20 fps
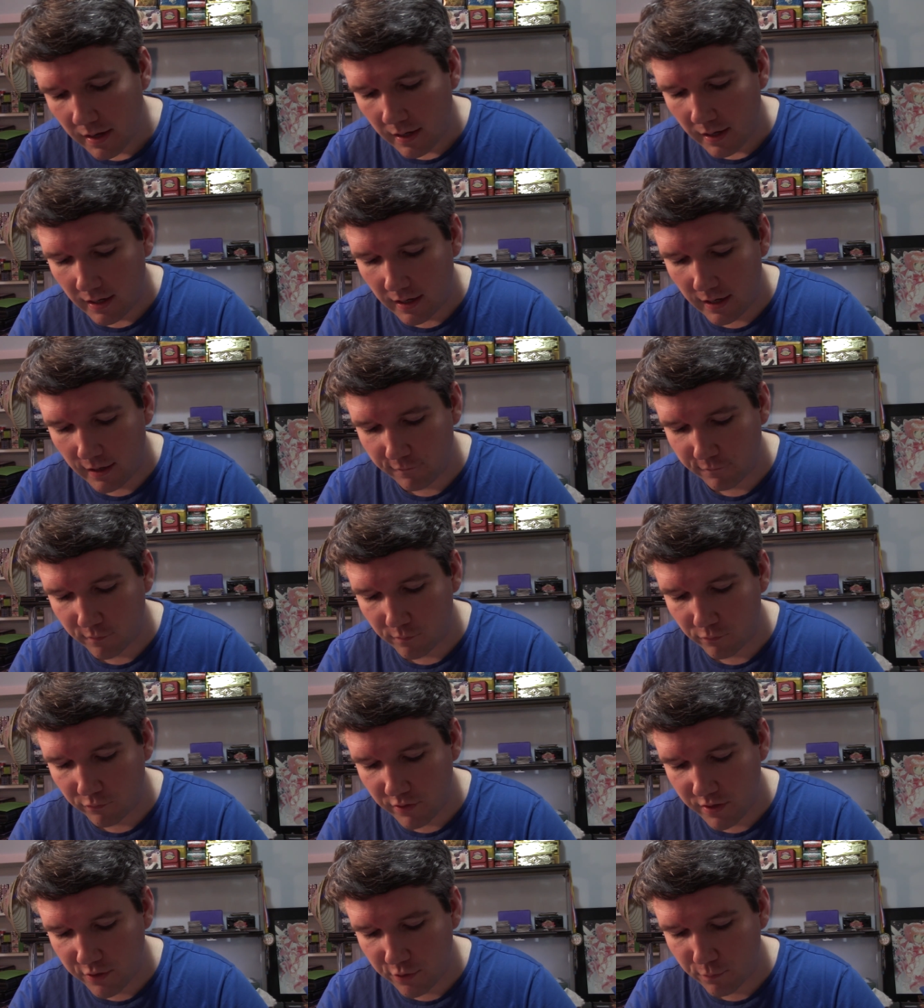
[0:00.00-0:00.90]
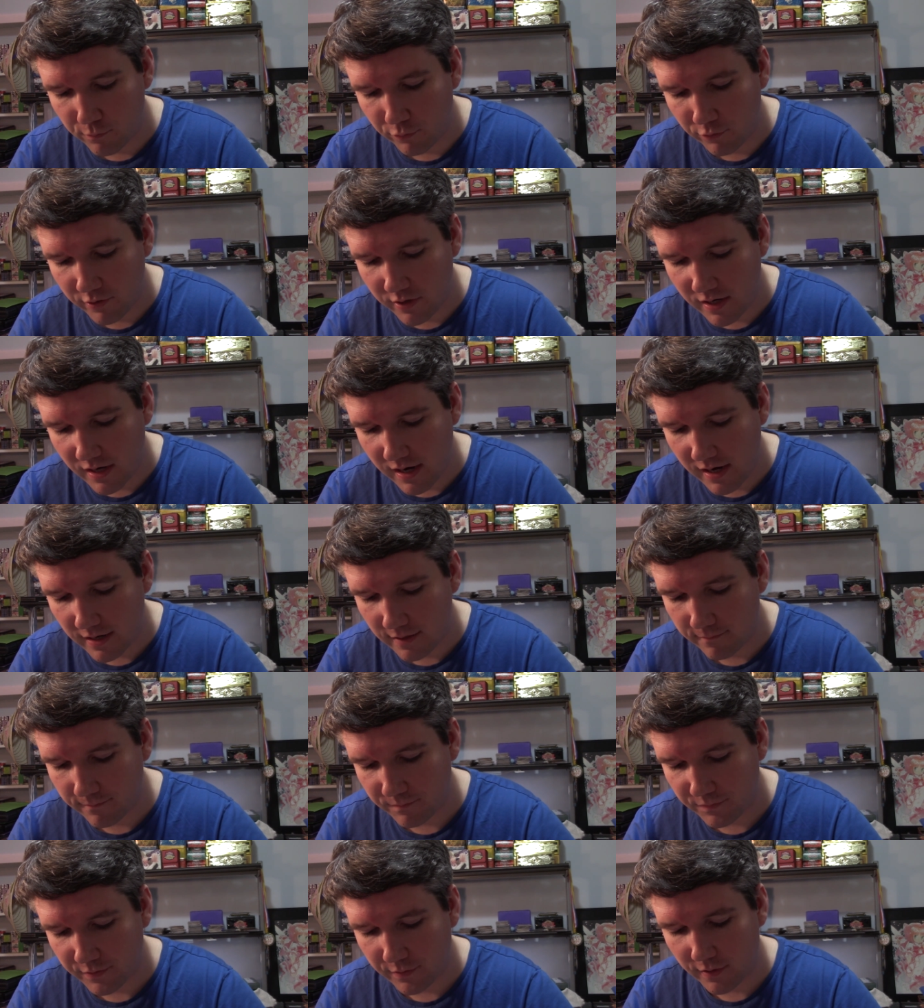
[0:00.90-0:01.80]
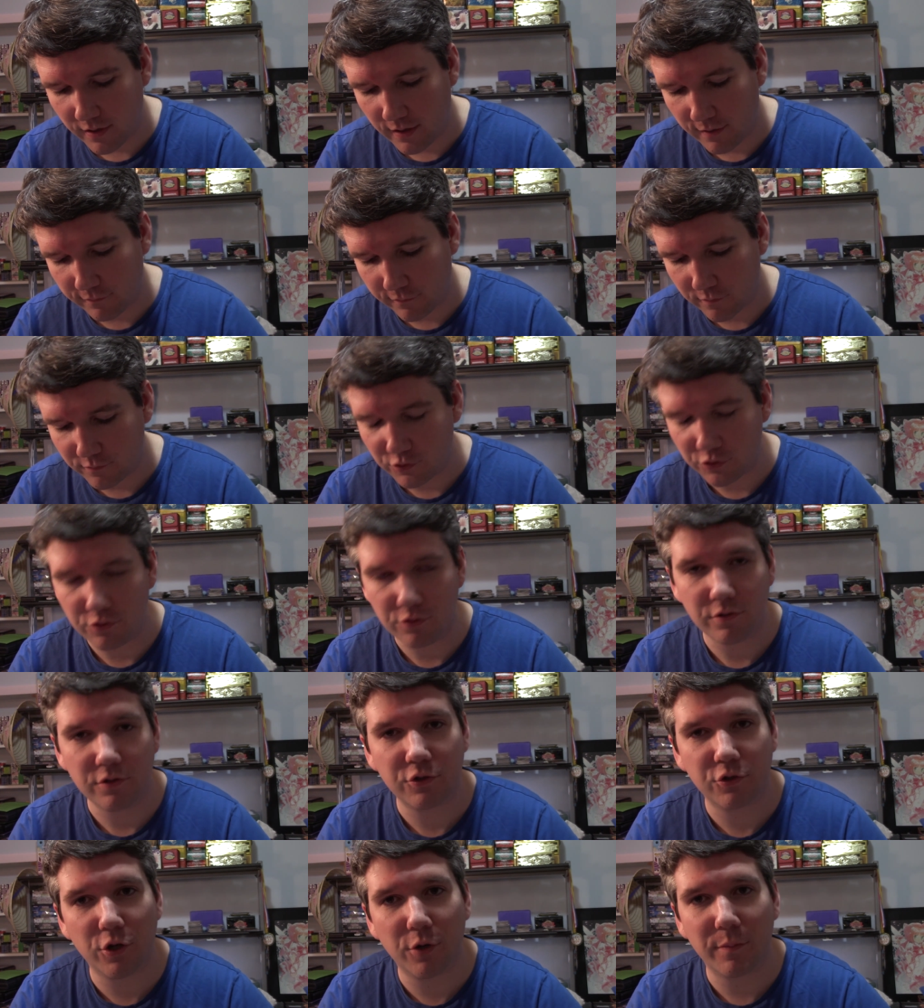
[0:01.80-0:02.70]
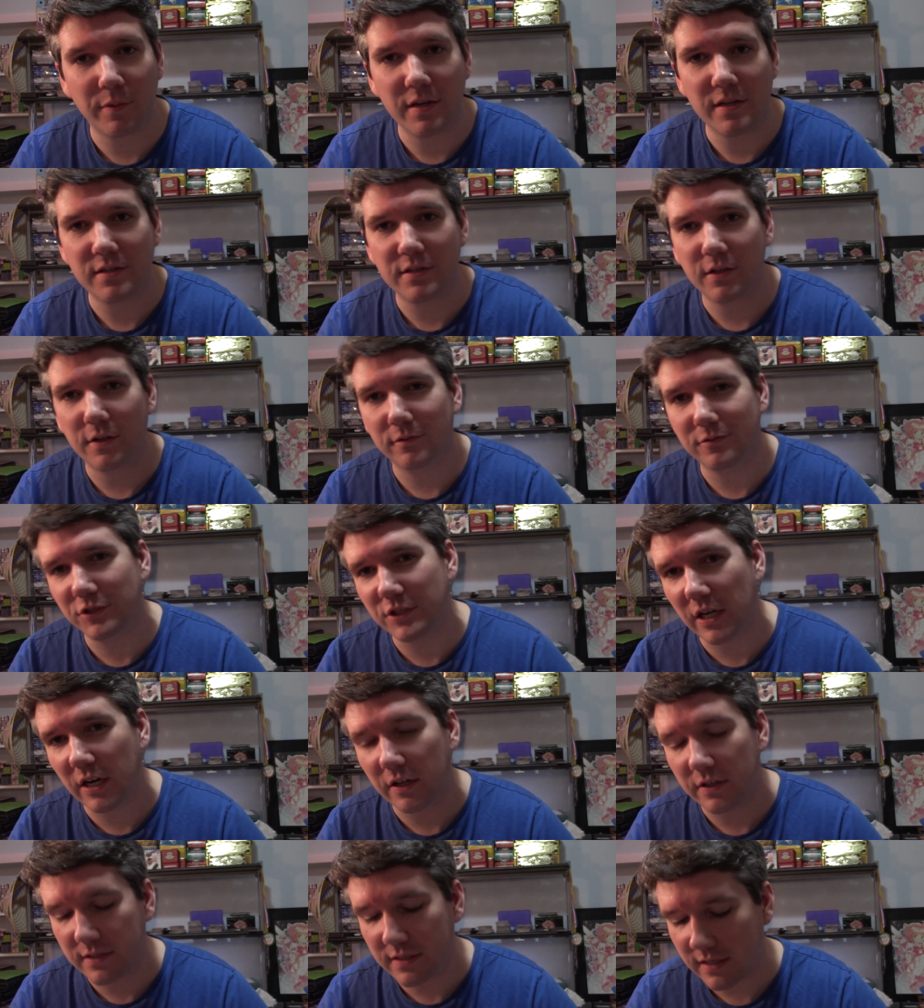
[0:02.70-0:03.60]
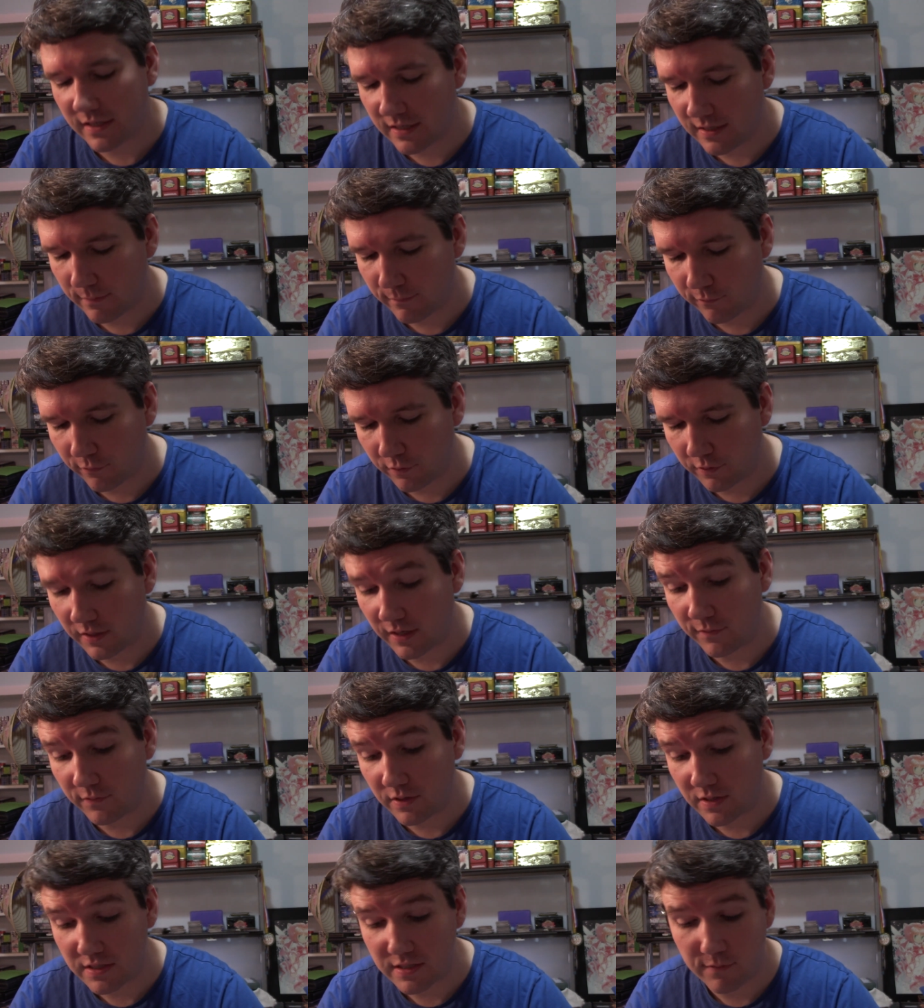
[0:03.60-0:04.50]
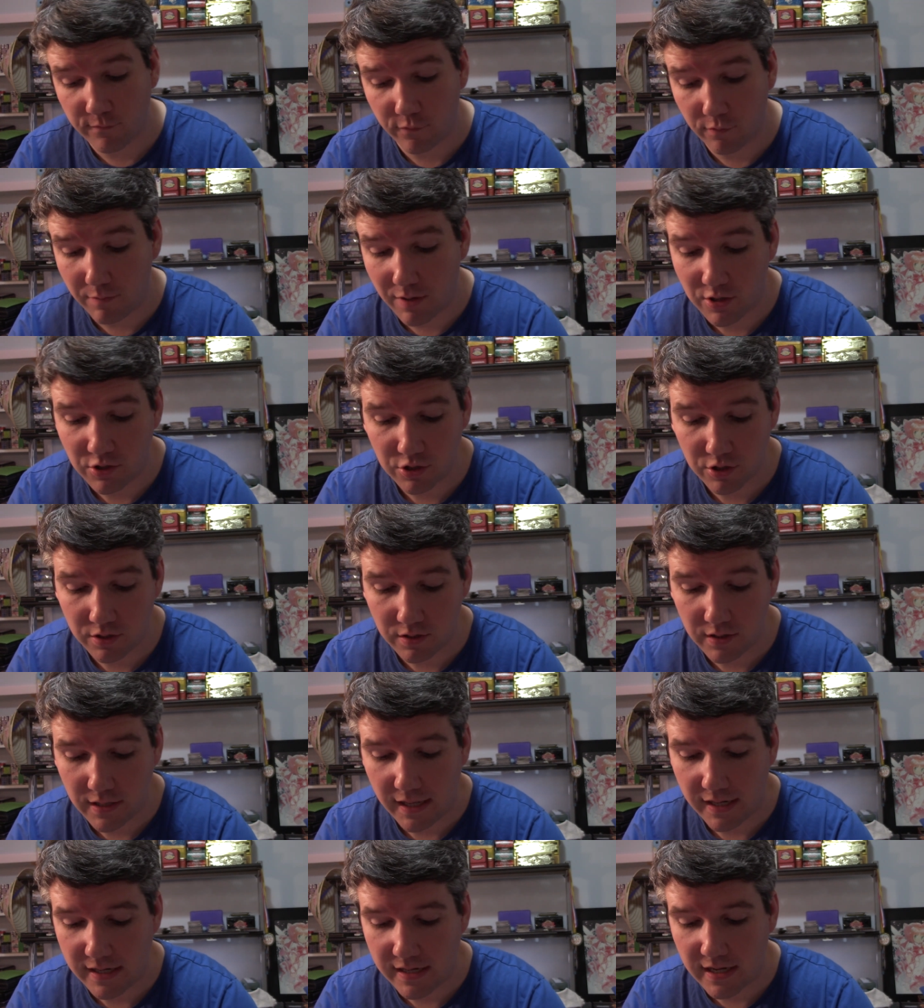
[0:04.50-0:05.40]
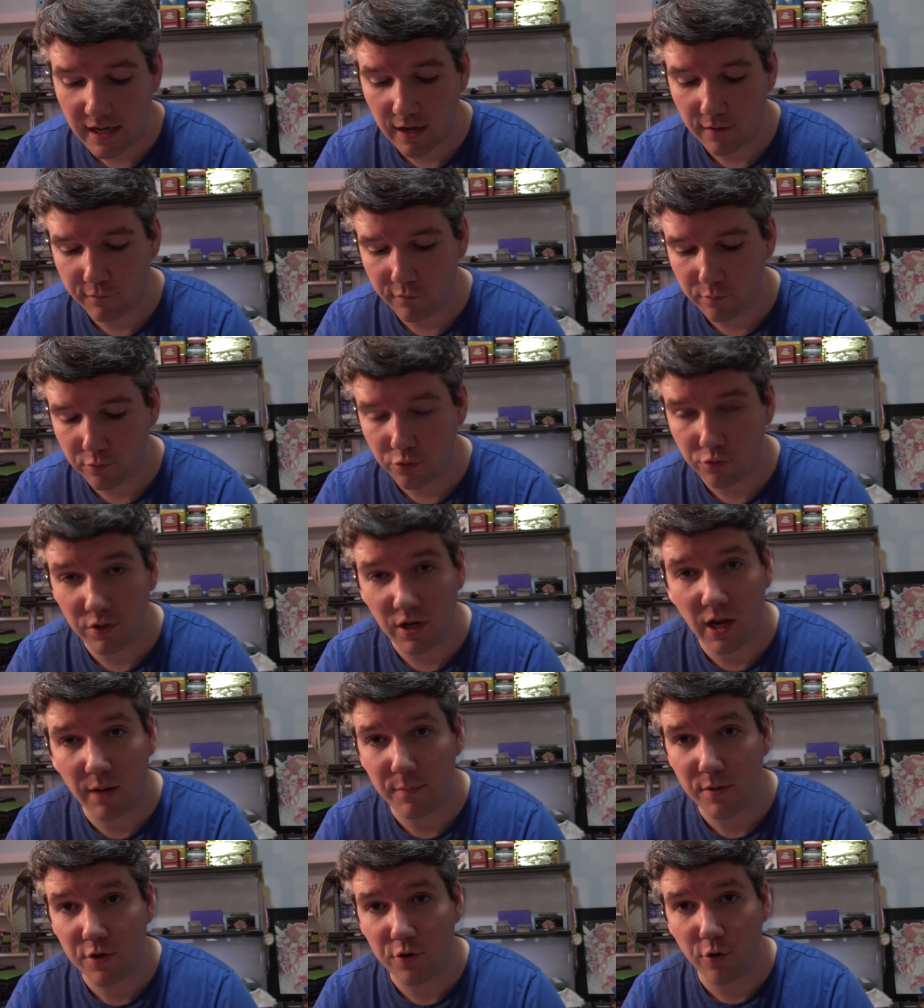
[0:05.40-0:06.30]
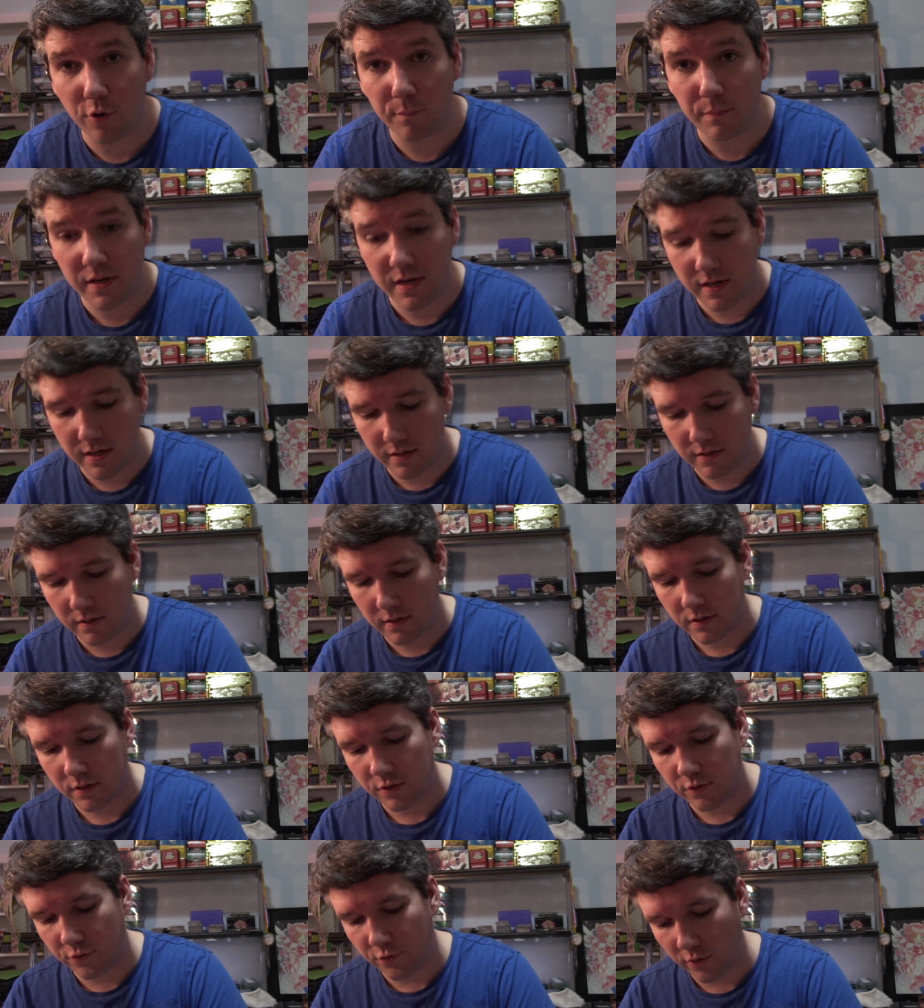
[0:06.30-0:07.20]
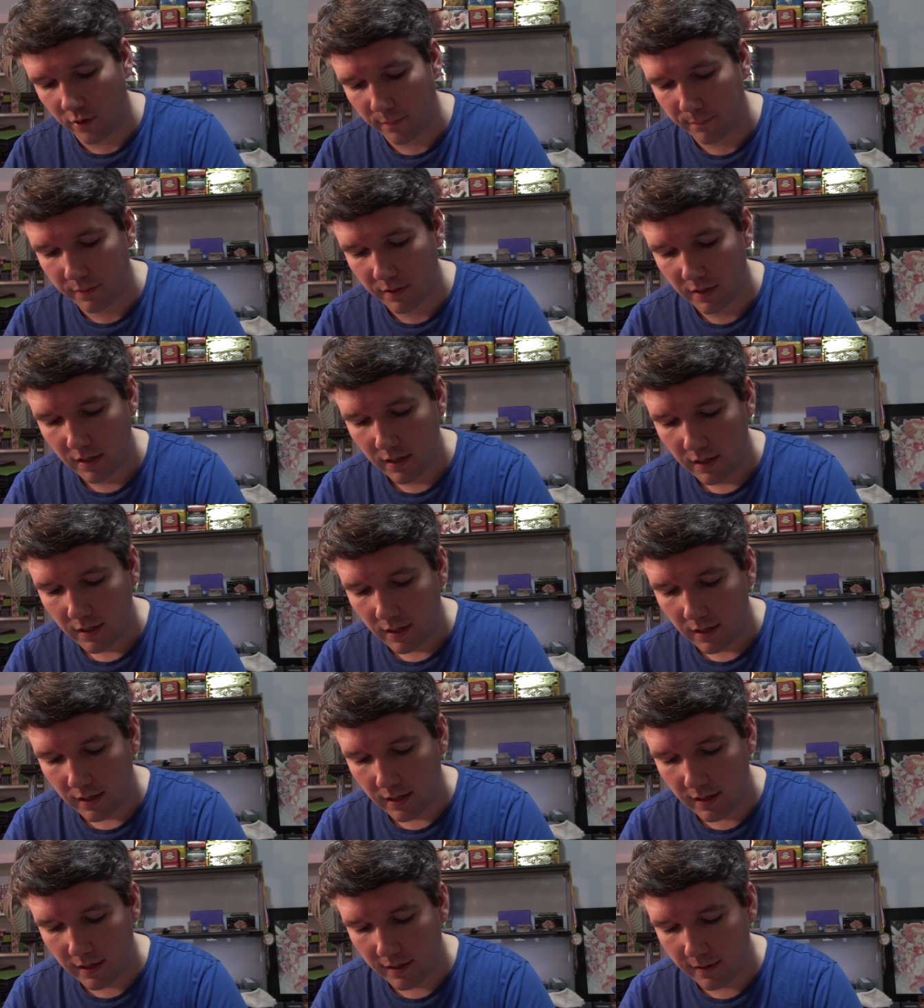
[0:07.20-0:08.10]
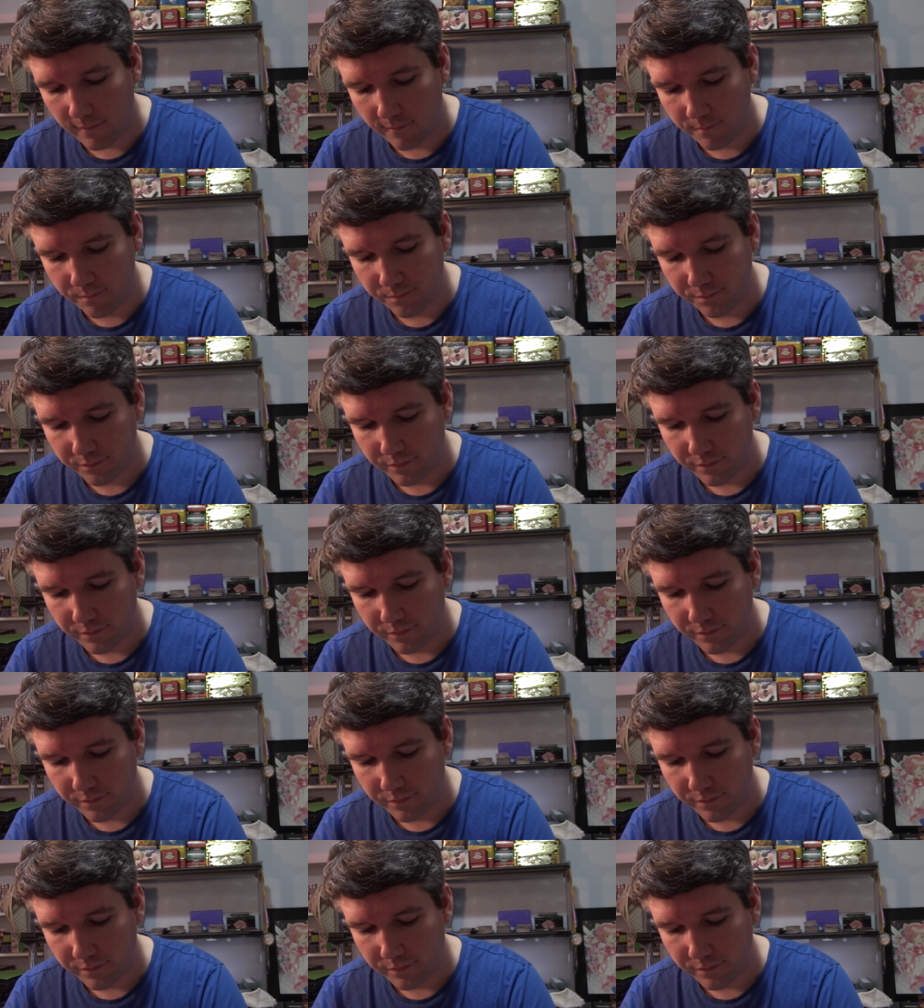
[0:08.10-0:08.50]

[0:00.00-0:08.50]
uh, from Ryu Brian uh, from G Germany. So shout outs to him for giving this information that he got from Konami European Europe. Um,